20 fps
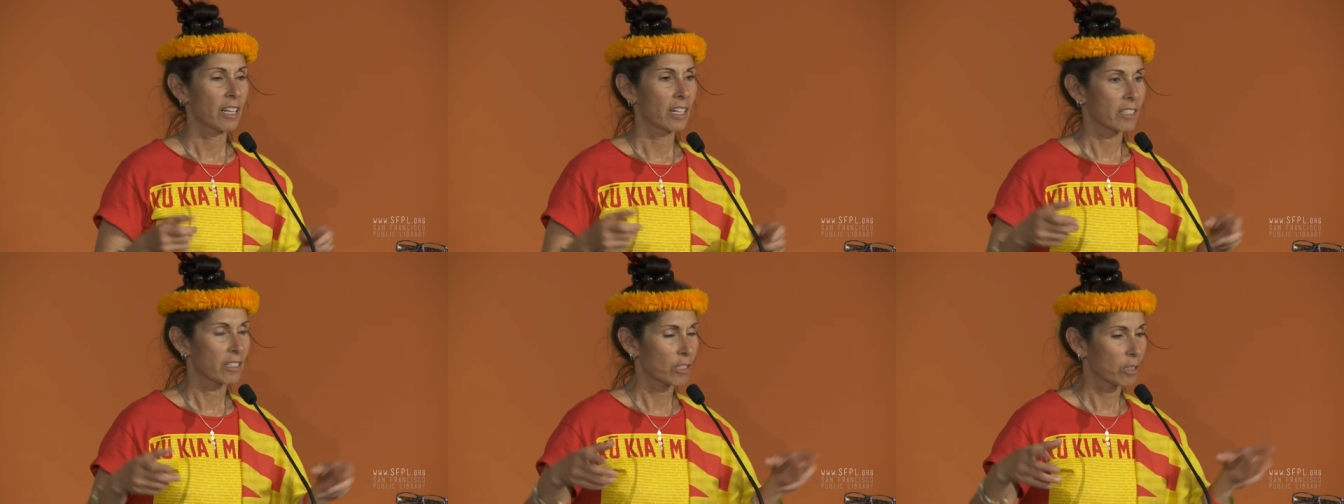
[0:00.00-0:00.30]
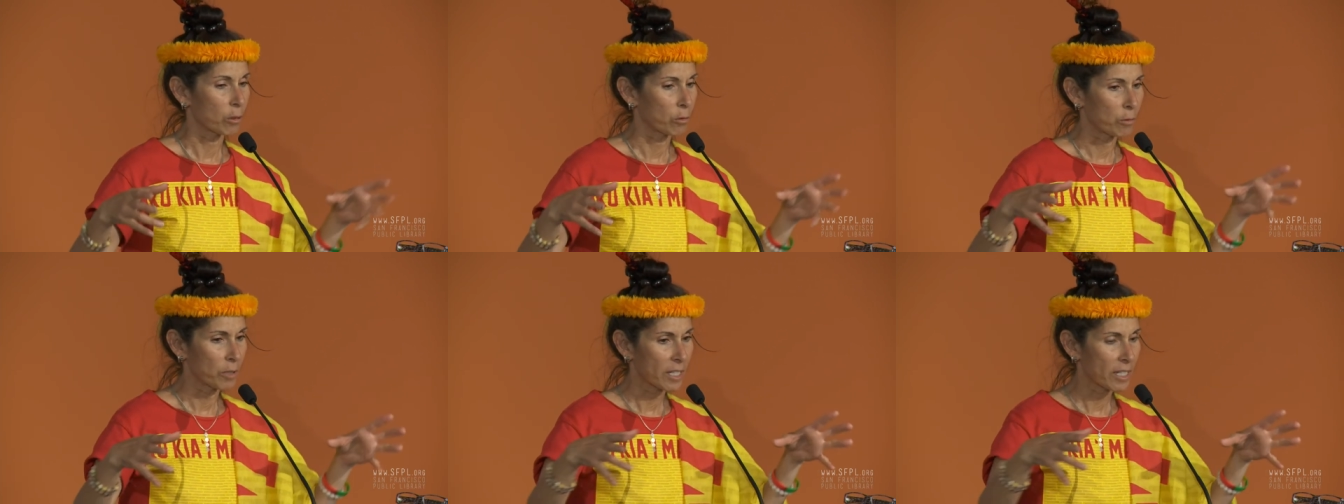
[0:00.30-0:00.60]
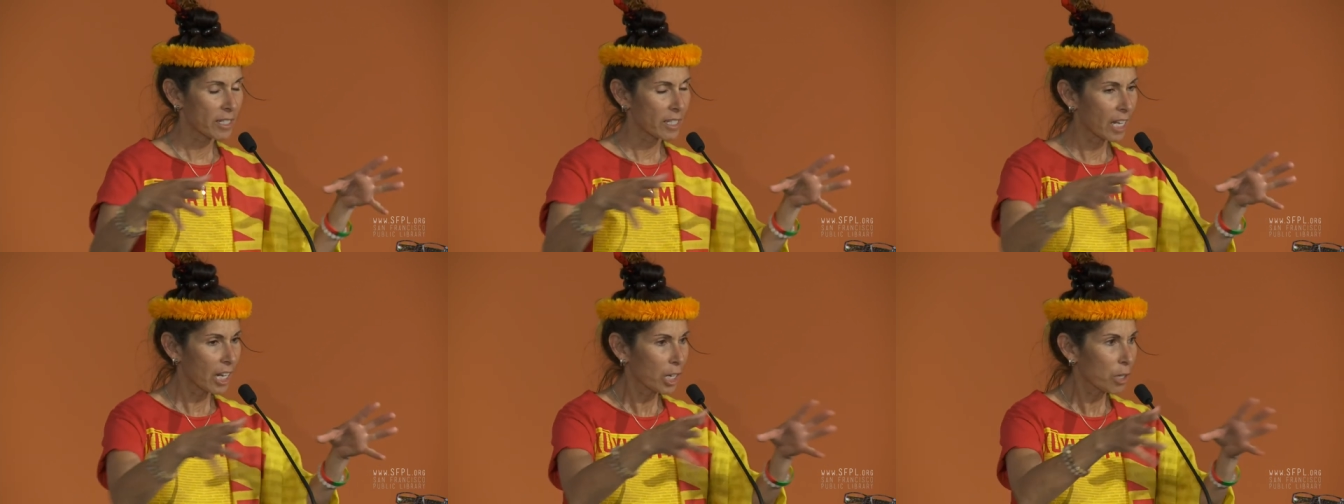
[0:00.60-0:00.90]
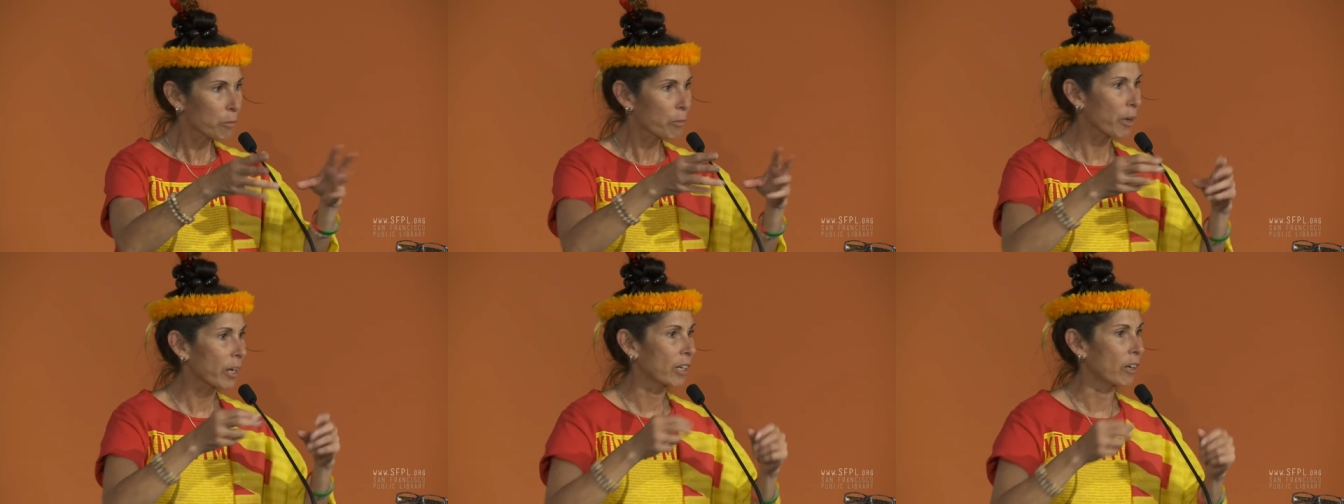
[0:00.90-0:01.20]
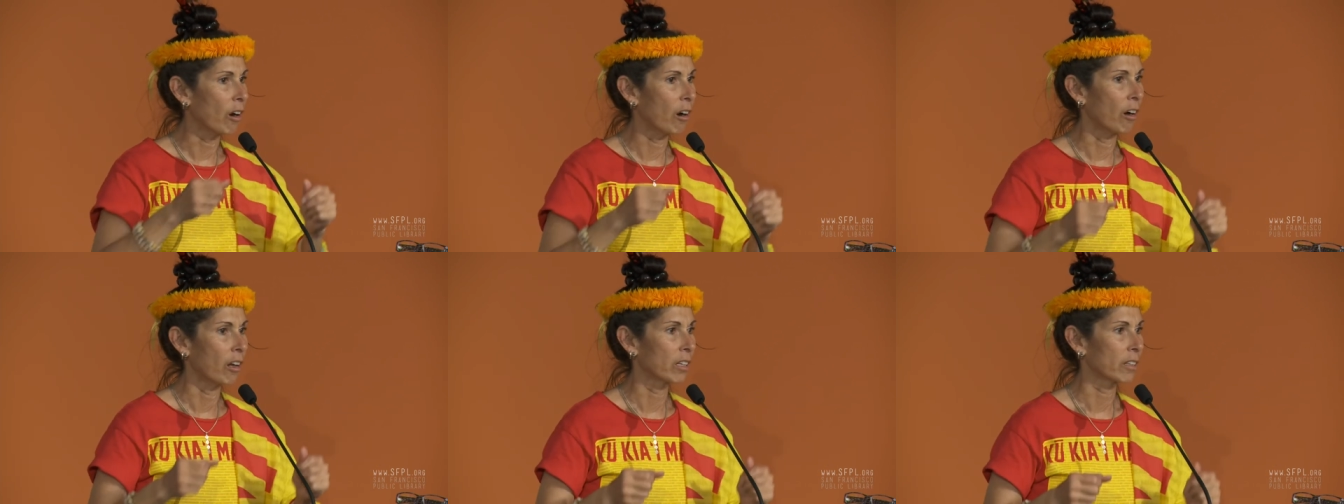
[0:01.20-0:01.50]
So we celebrate
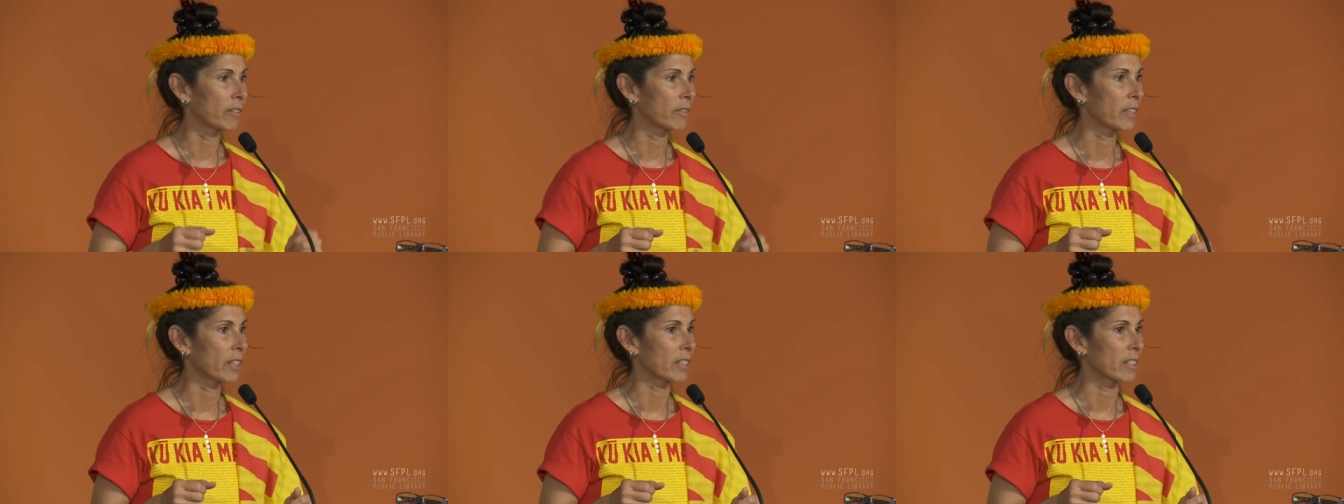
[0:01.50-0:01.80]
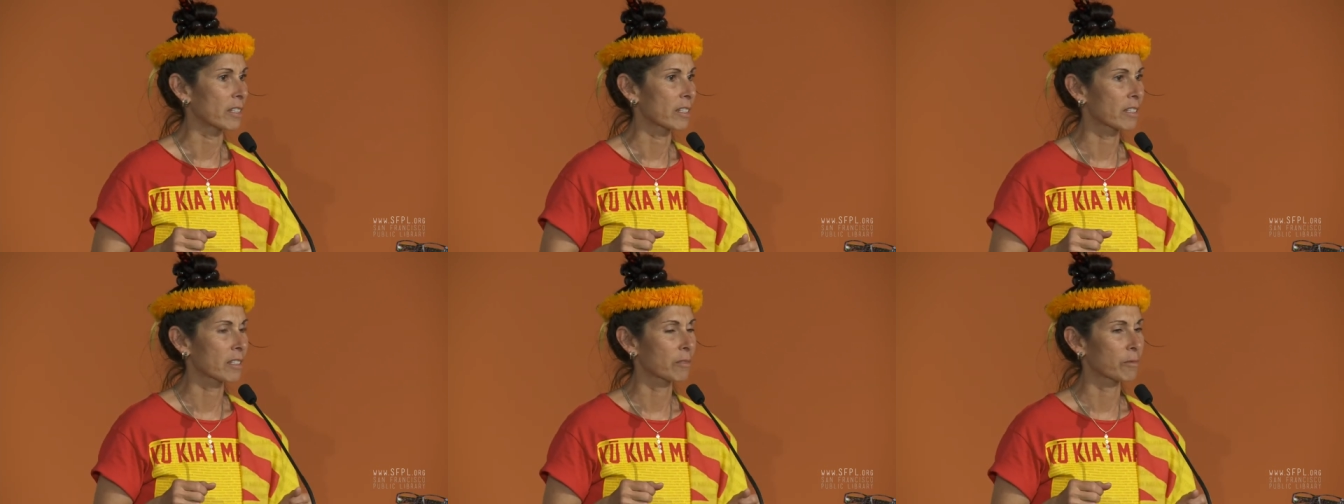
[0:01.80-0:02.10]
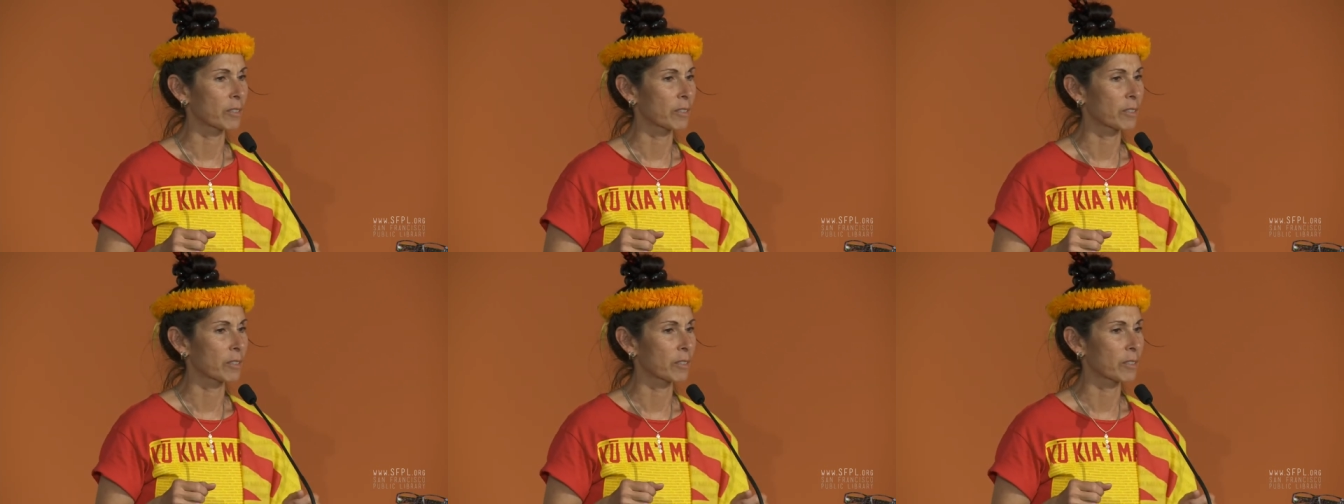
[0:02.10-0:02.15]
all of this.